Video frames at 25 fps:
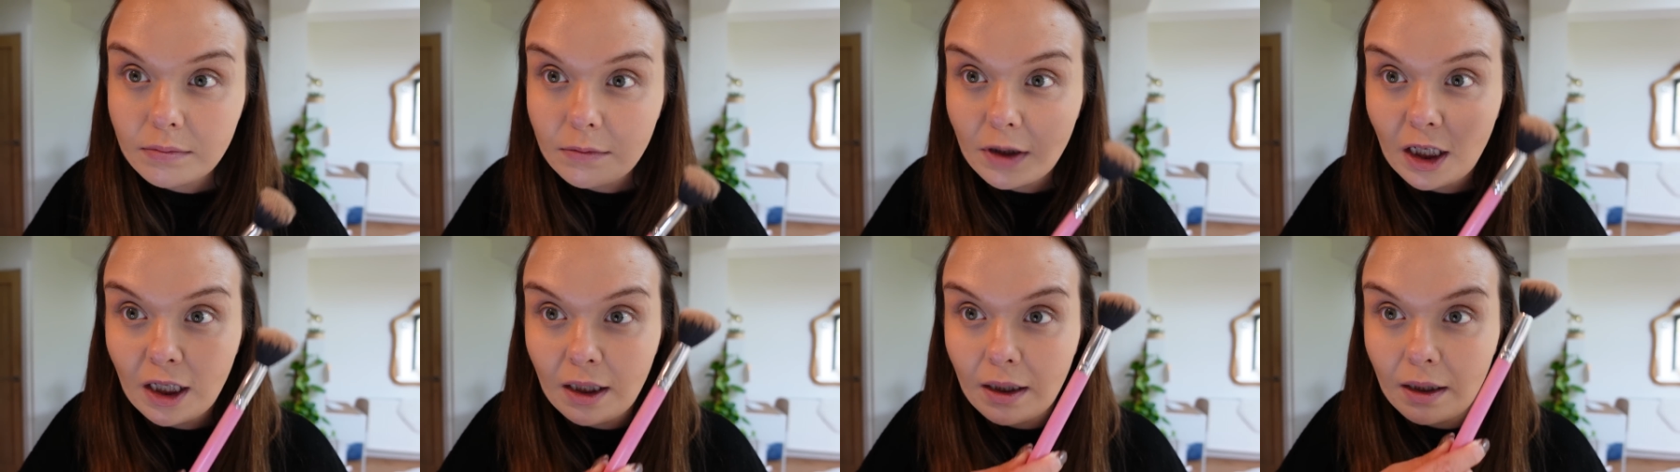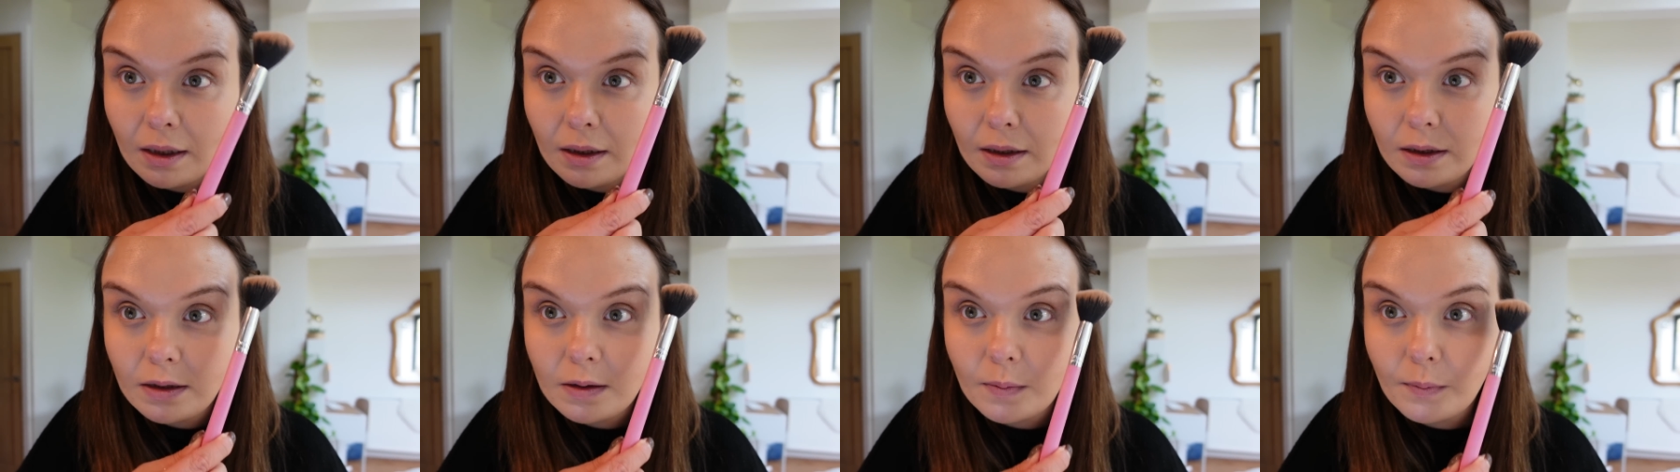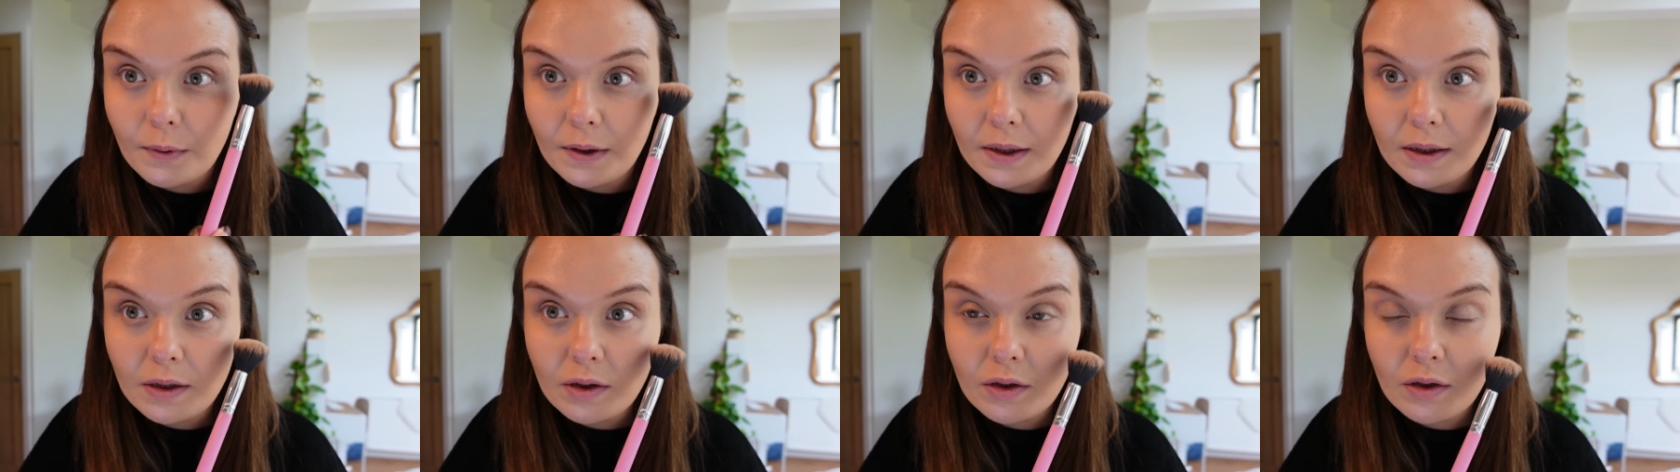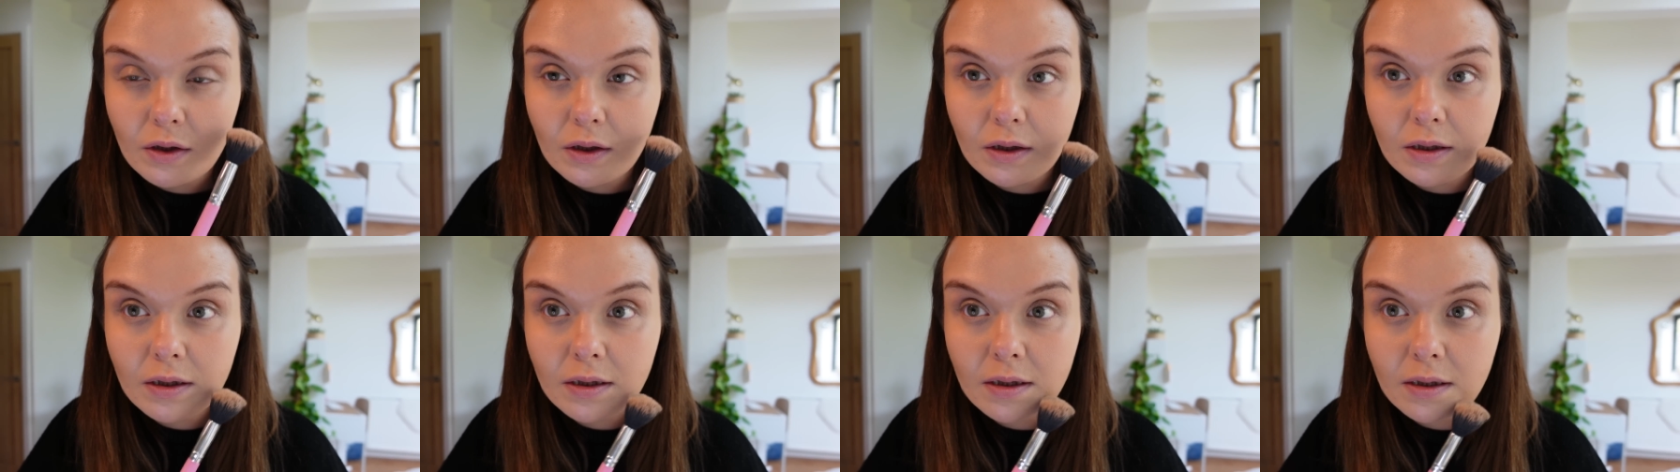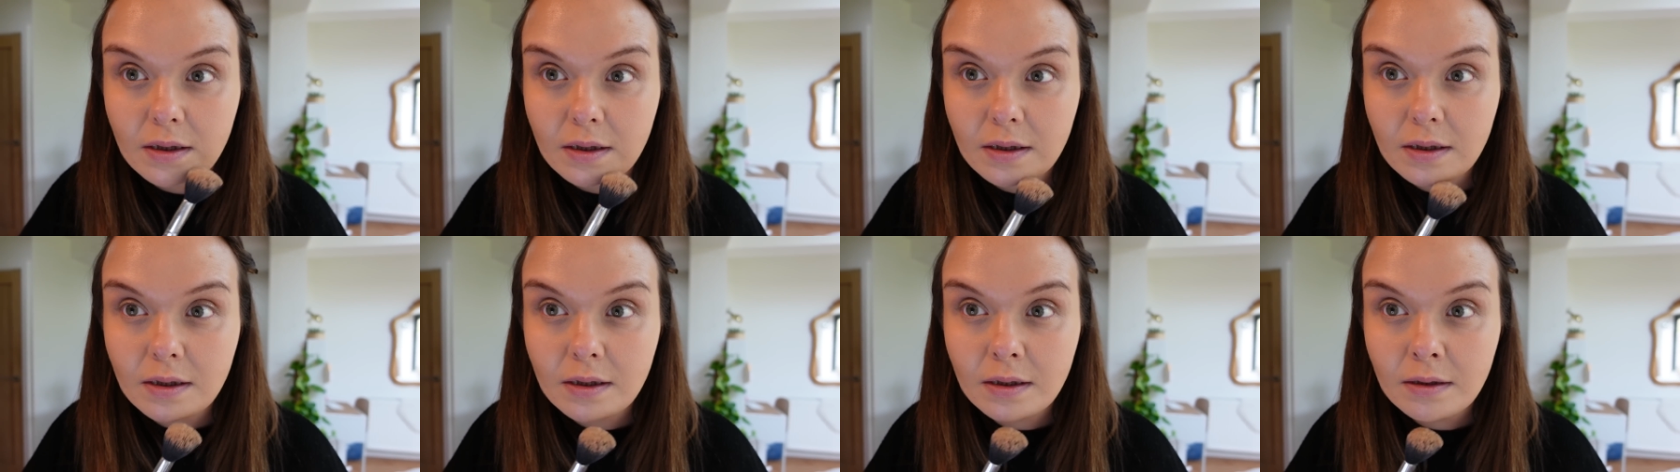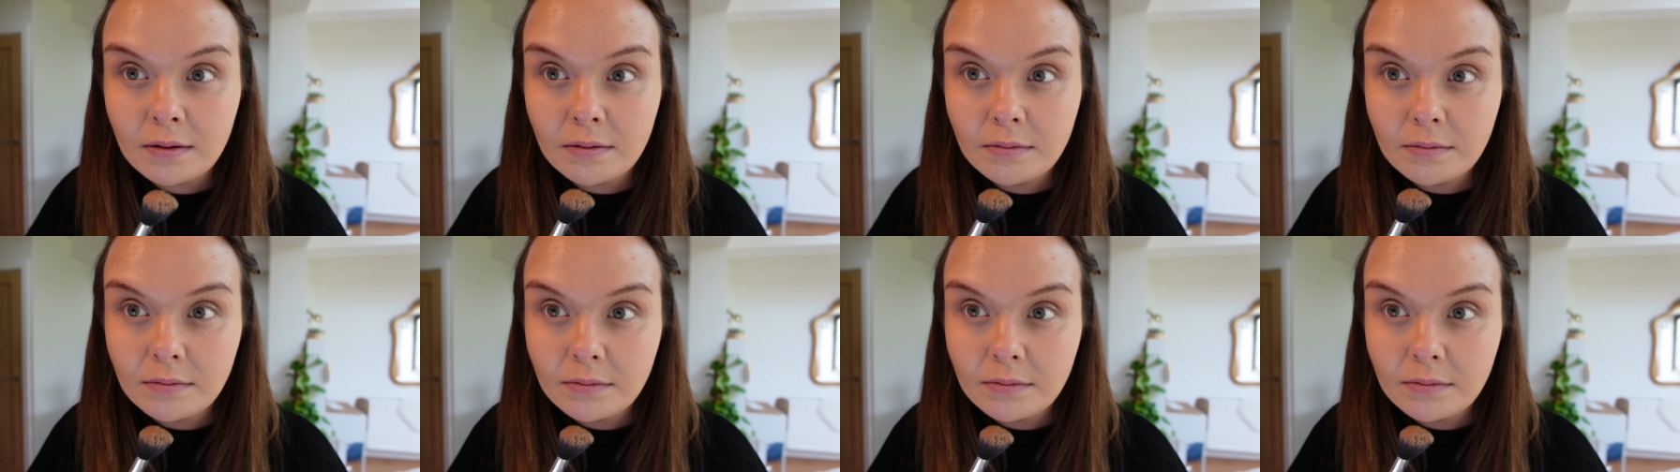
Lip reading: and then this bit is just,